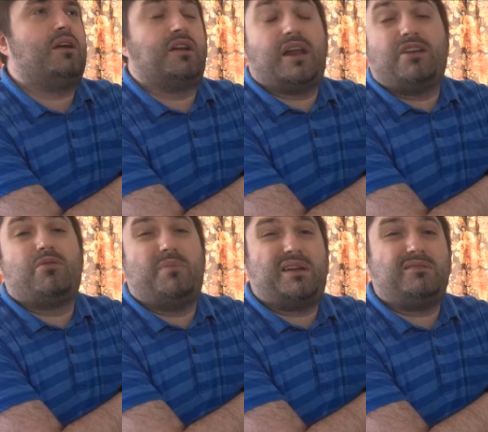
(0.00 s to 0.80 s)
on an
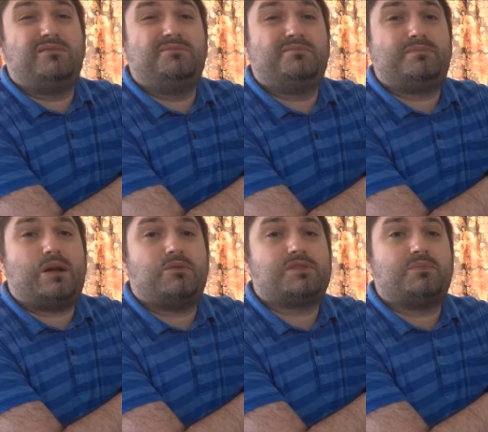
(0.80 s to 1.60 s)
incremental
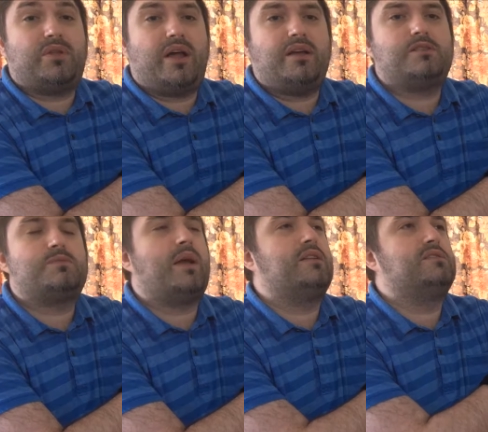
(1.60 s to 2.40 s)
power supply,
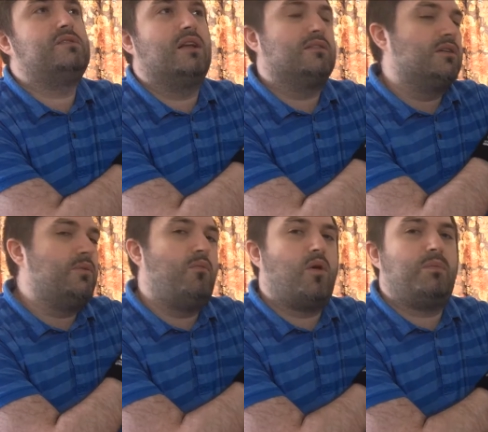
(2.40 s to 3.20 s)
spend a
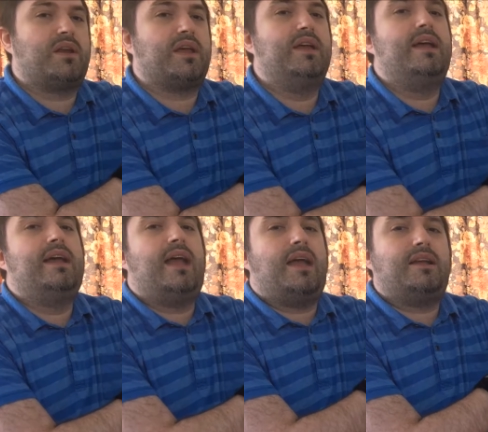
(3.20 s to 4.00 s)
little bit more money
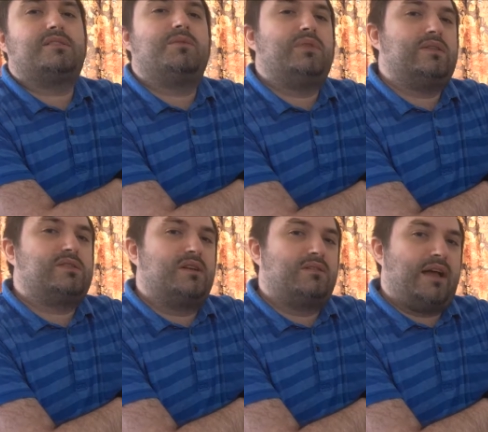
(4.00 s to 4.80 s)
and get
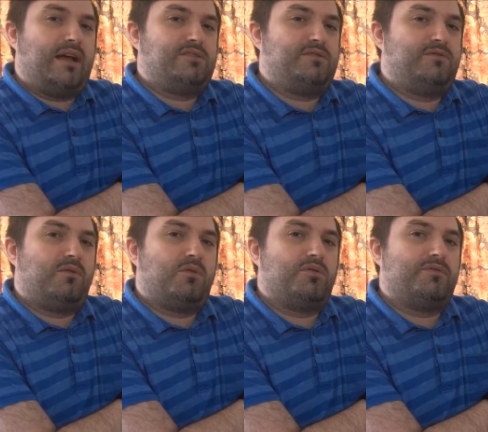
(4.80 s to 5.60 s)
something that's going to last
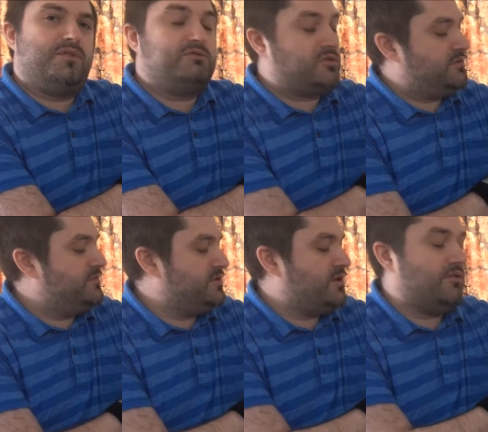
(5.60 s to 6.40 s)
for the
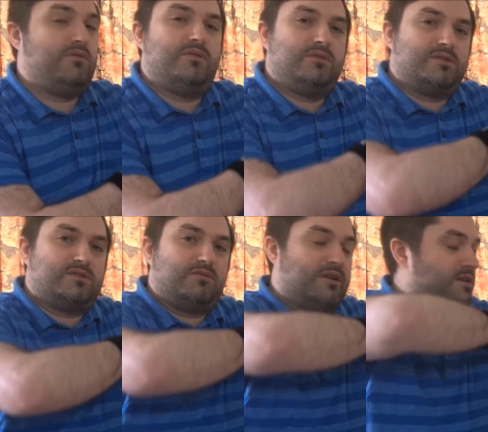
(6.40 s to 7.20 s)
future. So
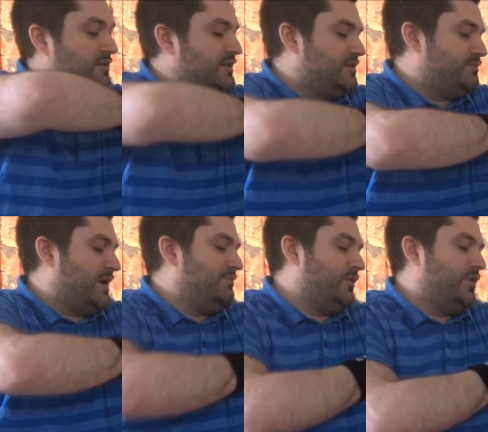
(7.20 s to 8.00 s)
let's go ahead and get
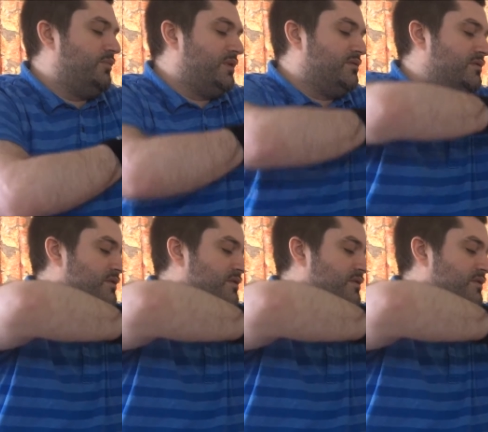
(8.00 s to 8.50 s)
this bad boy open.